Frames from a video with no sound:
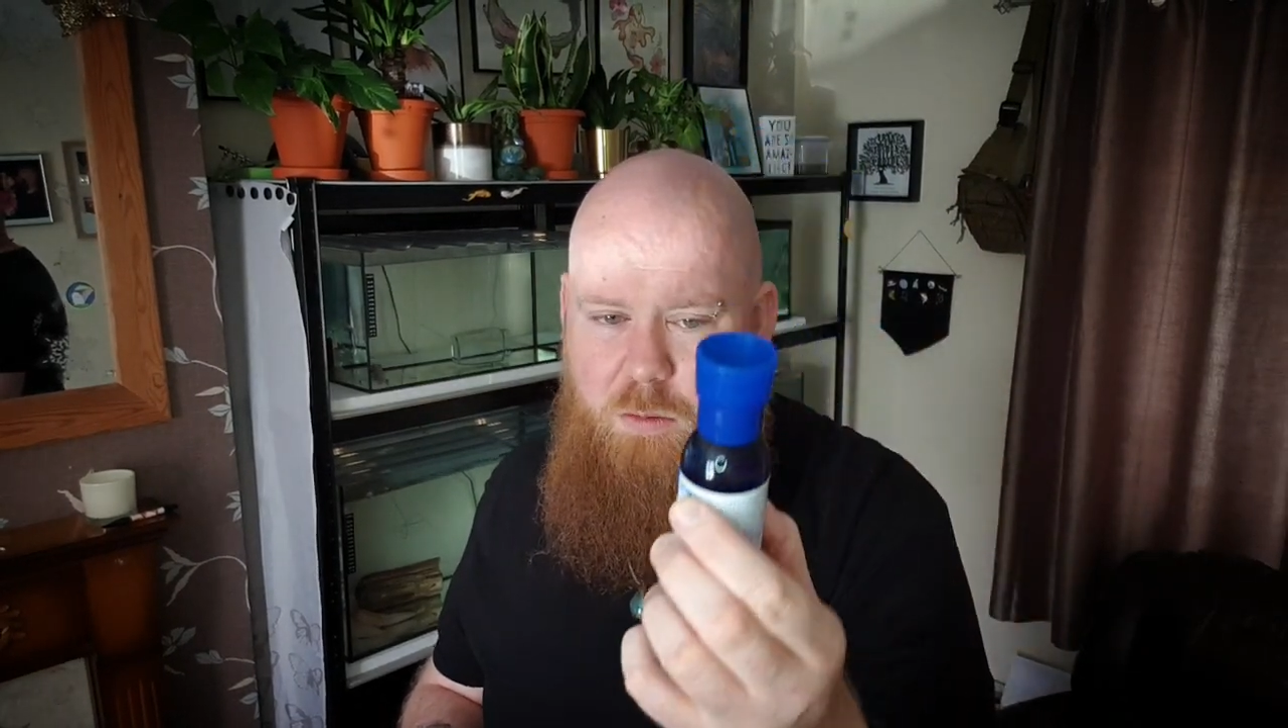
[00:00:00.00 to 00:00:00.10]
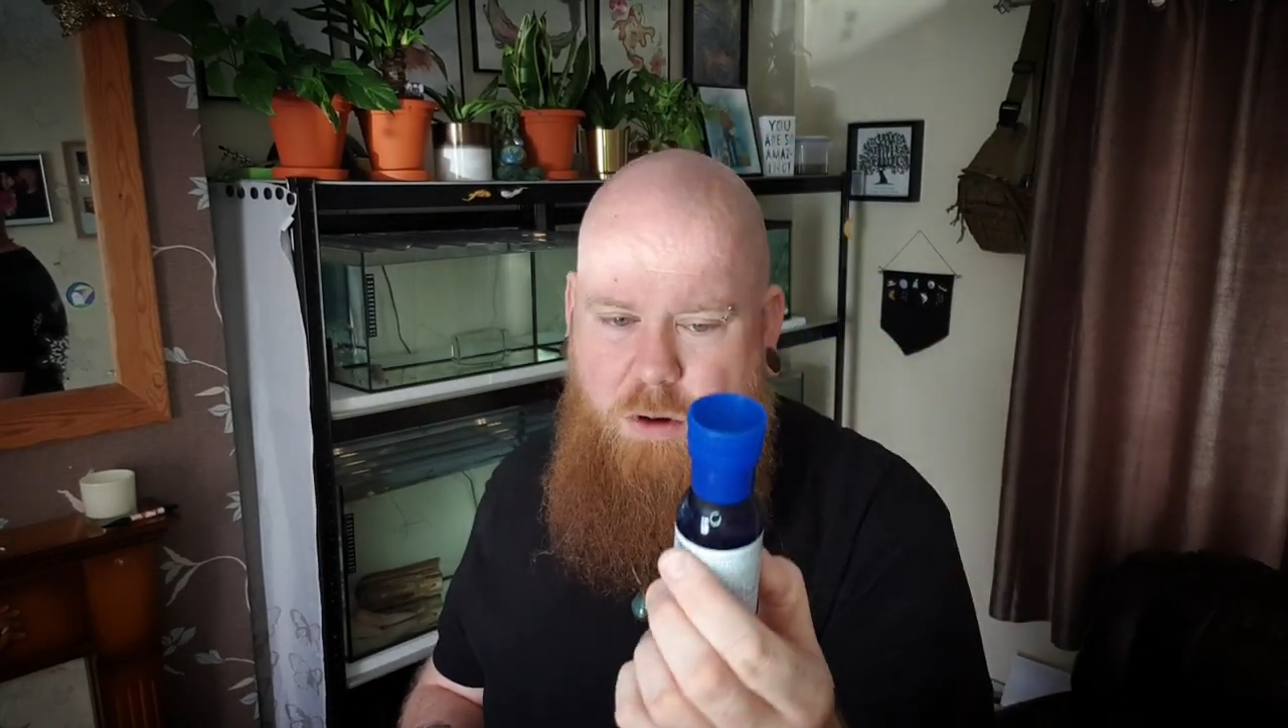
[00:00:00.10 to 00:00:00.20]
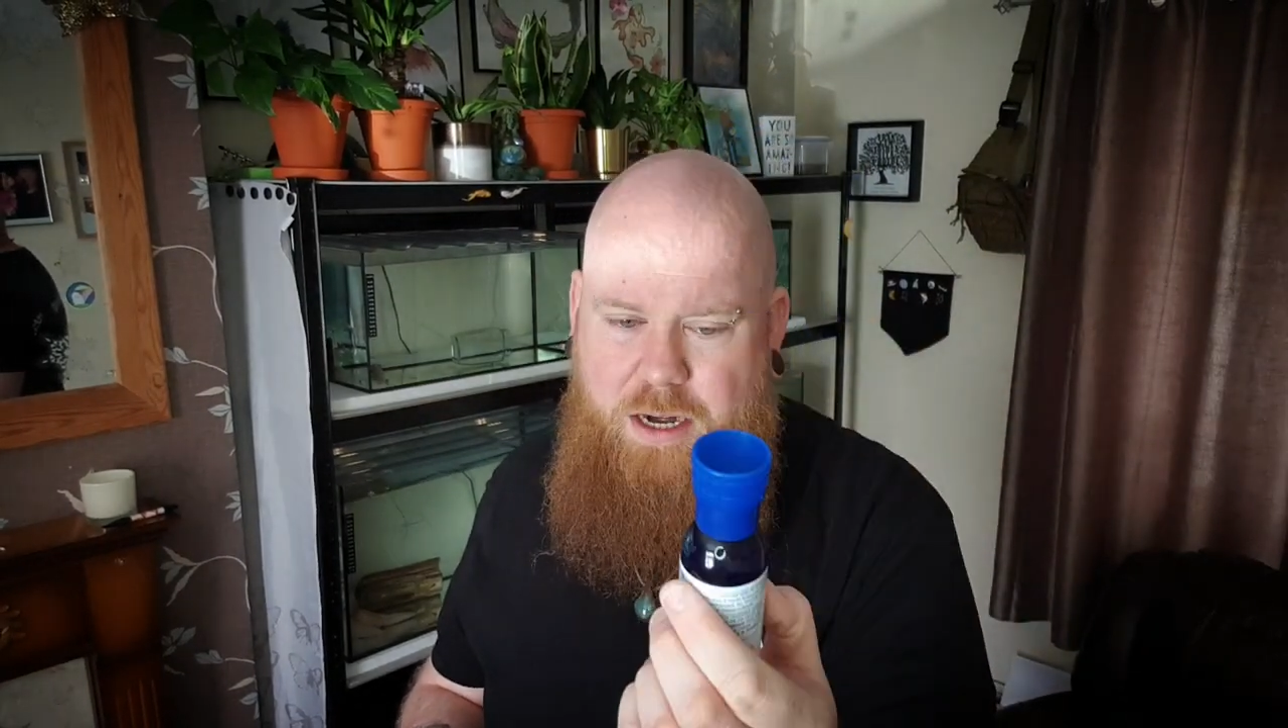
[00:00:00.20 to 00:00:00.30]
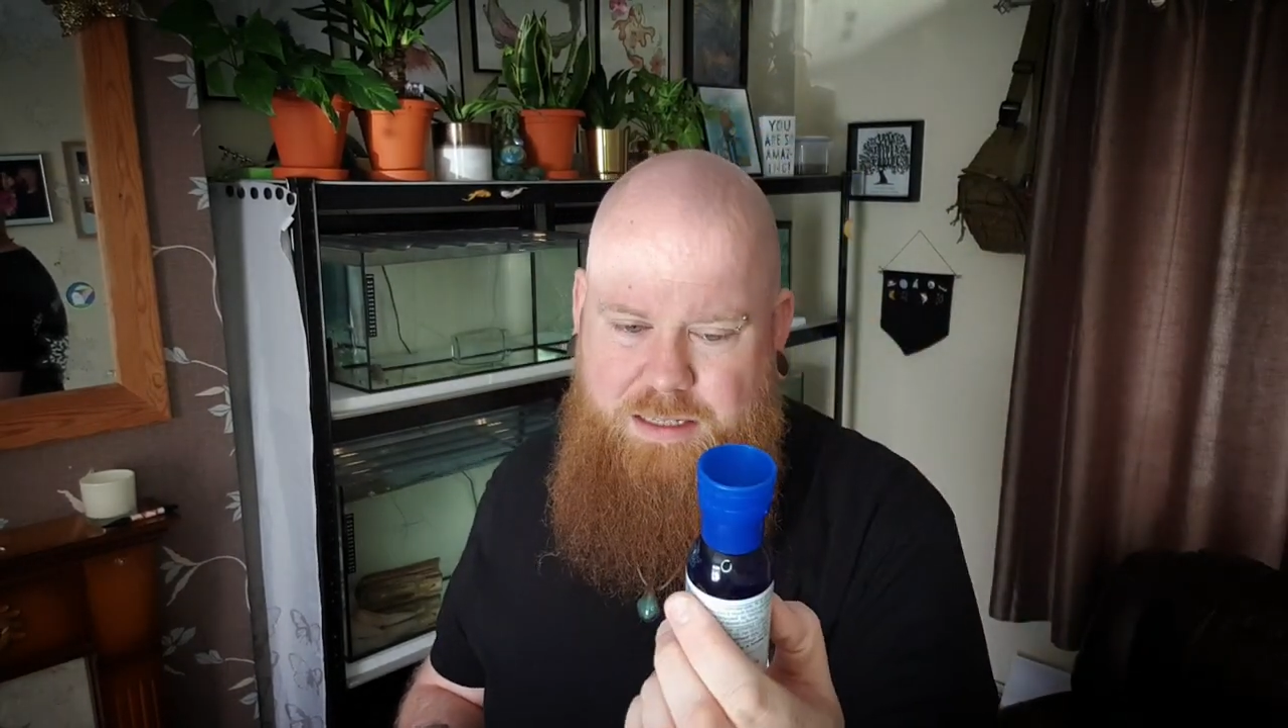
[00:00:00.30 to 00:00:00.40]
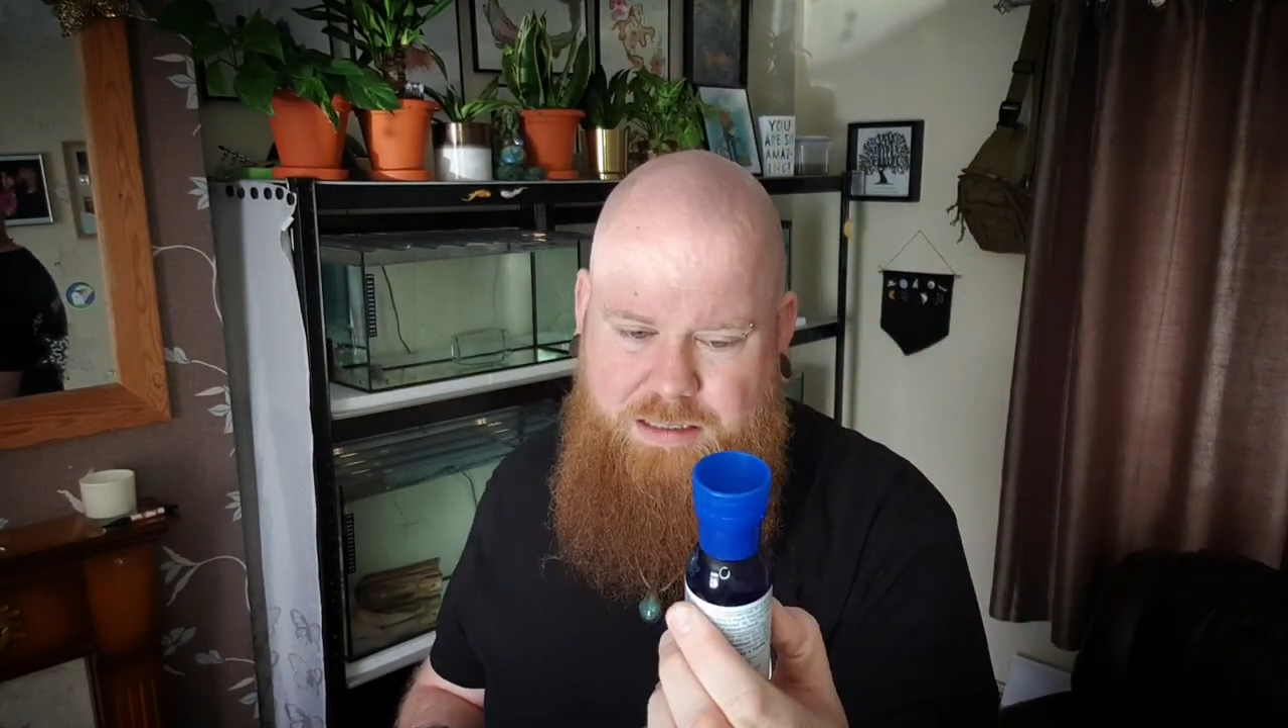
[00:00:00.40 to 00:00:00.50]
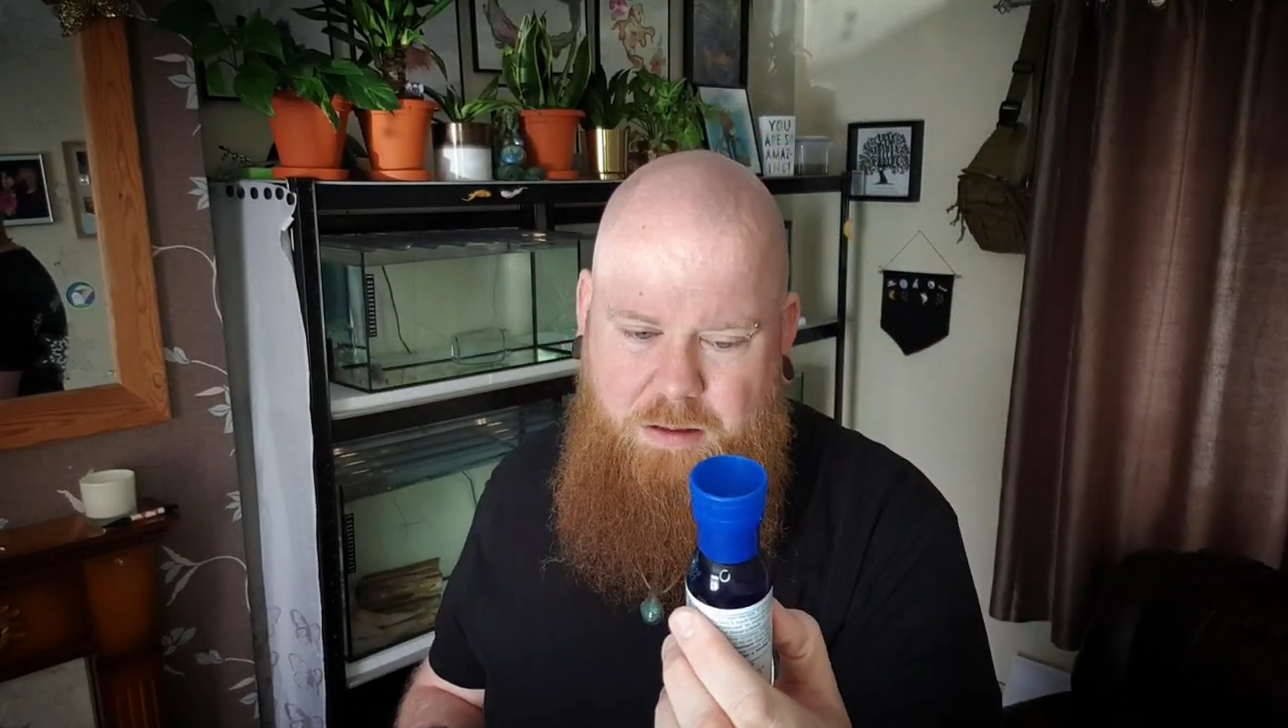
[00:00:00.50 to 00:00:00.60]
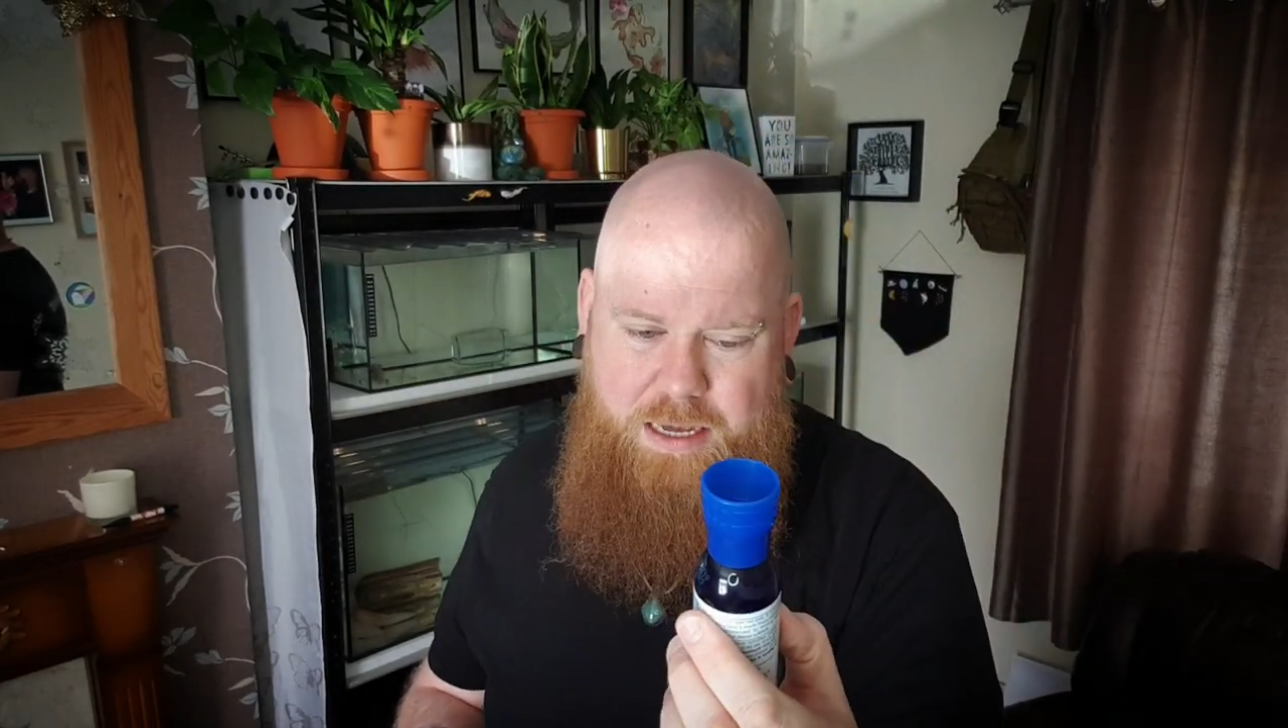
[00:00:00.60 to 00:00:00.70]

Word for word: what it is.